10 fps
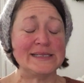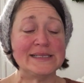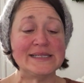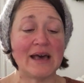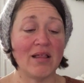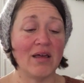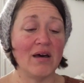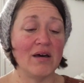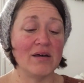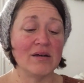
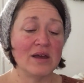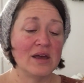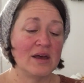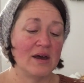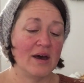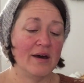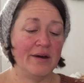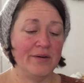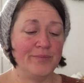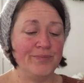Stella.
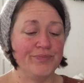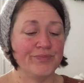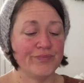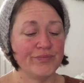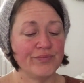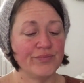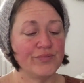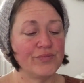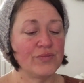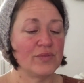
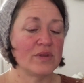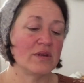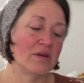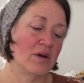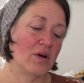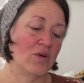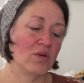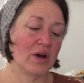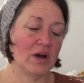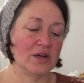Oh
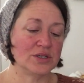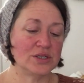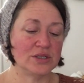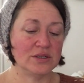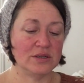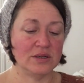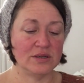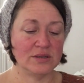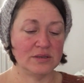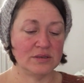gosh,
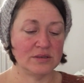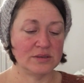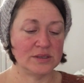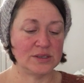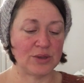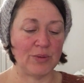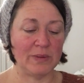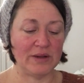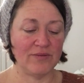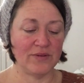so
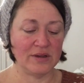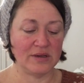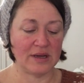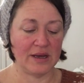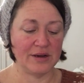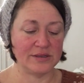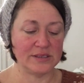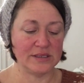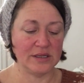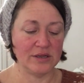many fun
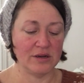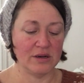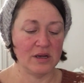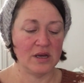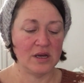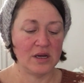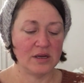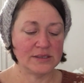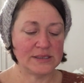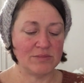dyers in here.
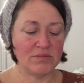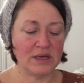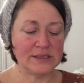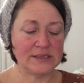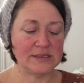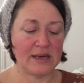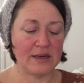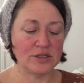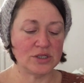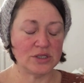Some
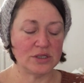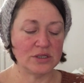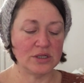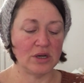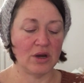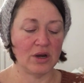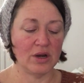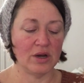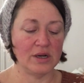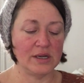mustache
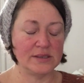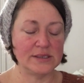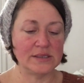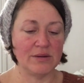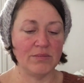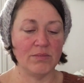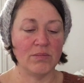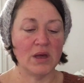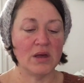yarn and some